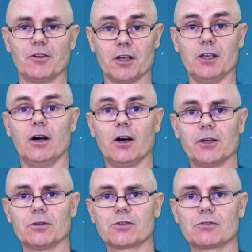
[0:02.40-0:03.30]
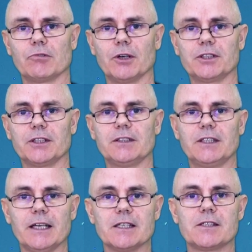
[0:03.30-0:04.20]
for the IELTS writing
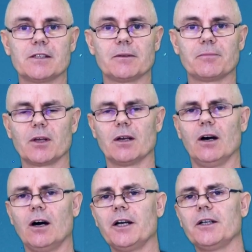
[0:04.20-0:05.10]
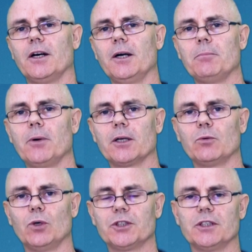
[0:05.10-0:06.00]
test. Hi, I'm Mike
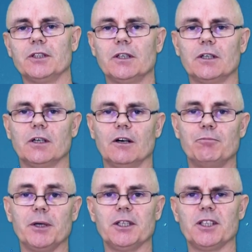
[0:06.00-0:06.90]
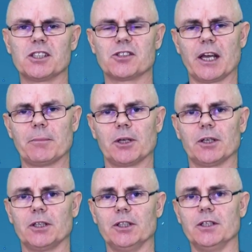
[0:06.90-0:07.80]
Waddy. I've been an
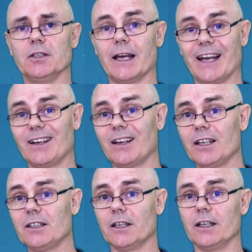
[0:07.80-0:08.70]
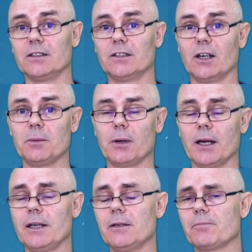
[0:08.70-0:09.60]
examiner in Adelaide and
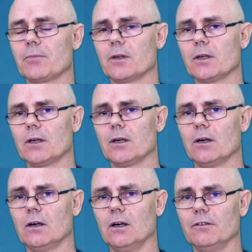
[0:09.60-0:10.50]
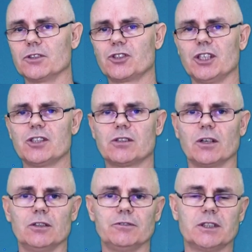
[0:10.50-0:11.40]
Taipei. I've assessed
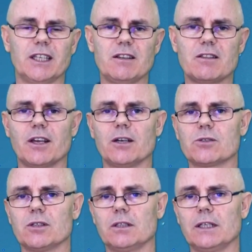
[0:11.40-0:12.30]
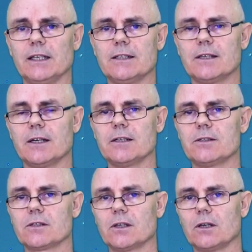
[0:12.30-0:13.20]
over 10,000
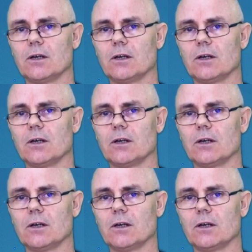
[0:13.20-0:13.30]
essays.